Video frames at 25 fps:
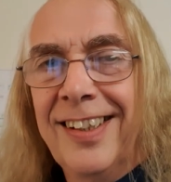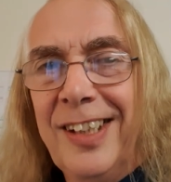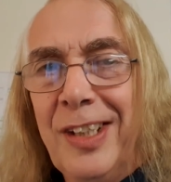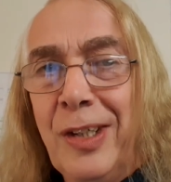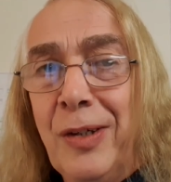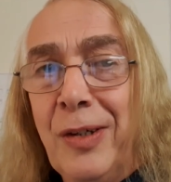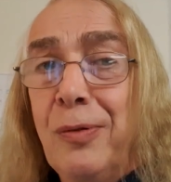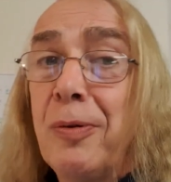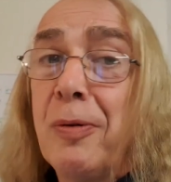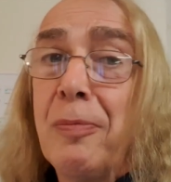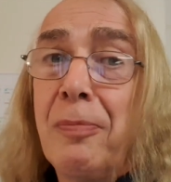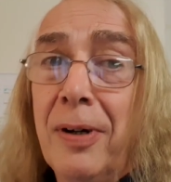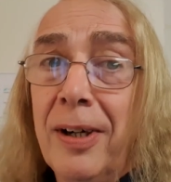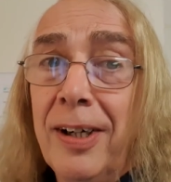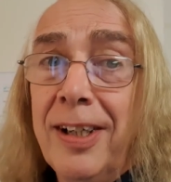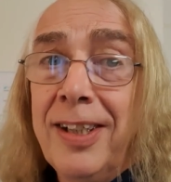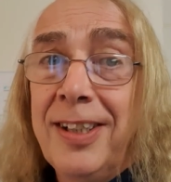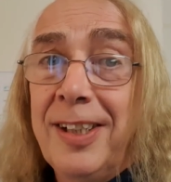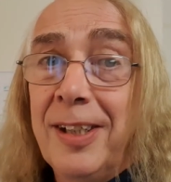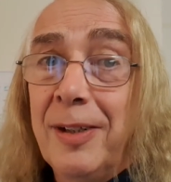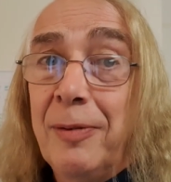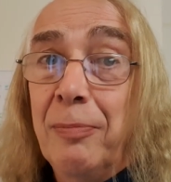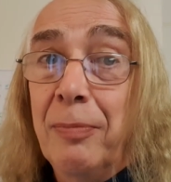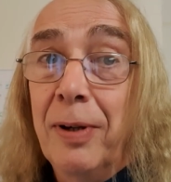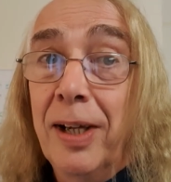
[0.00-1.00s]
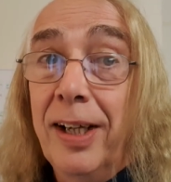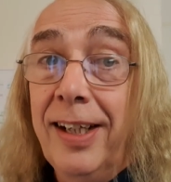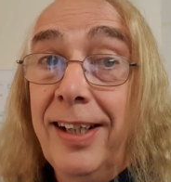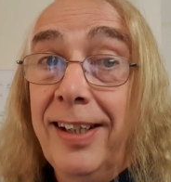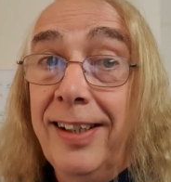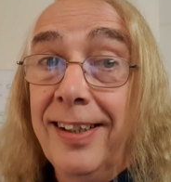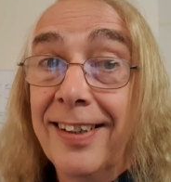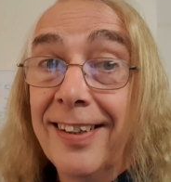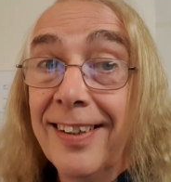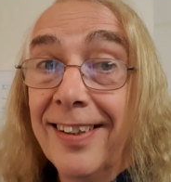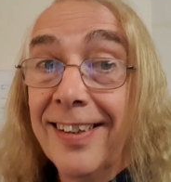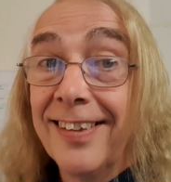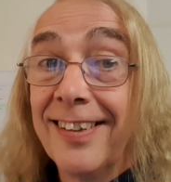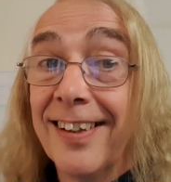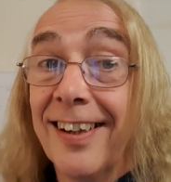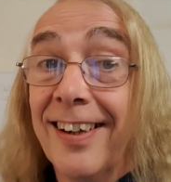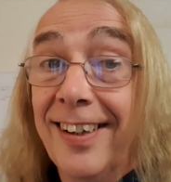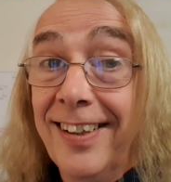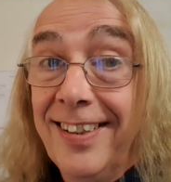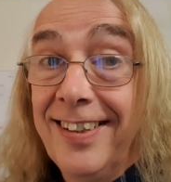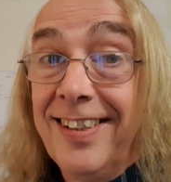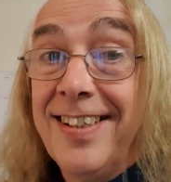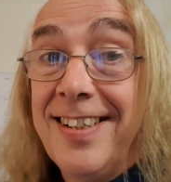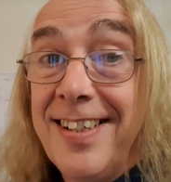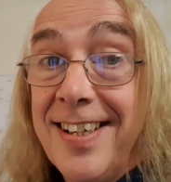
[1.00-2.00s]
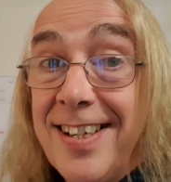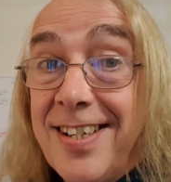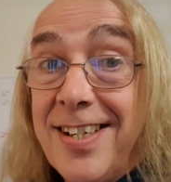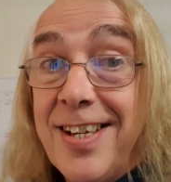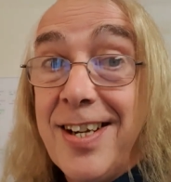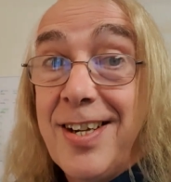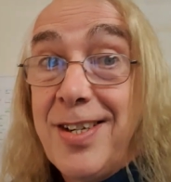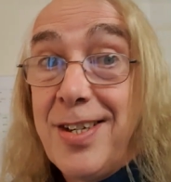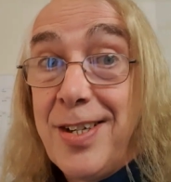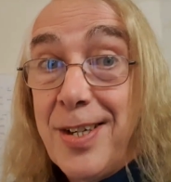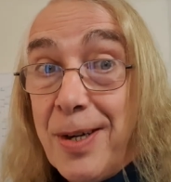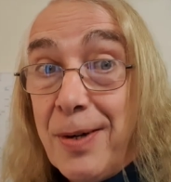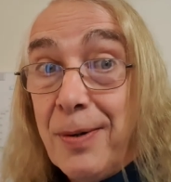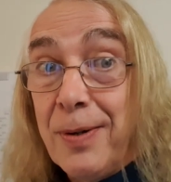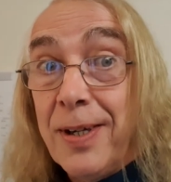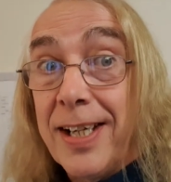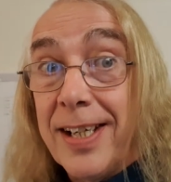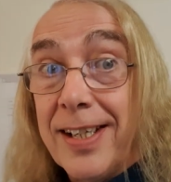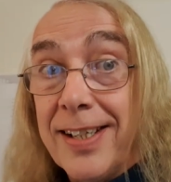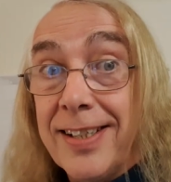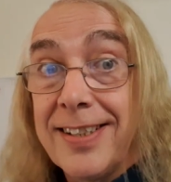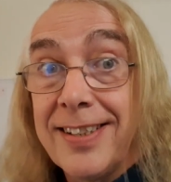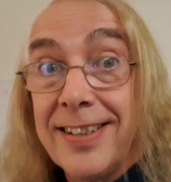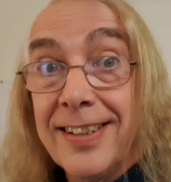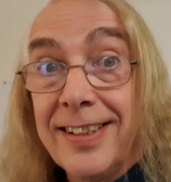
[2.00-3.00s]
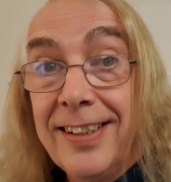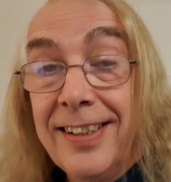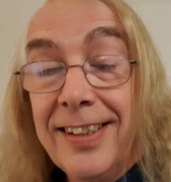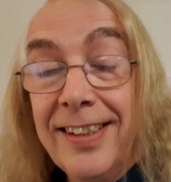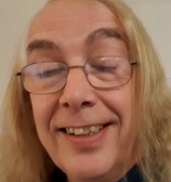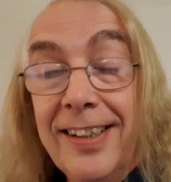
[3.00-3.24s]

you reminded me that I needed to do it.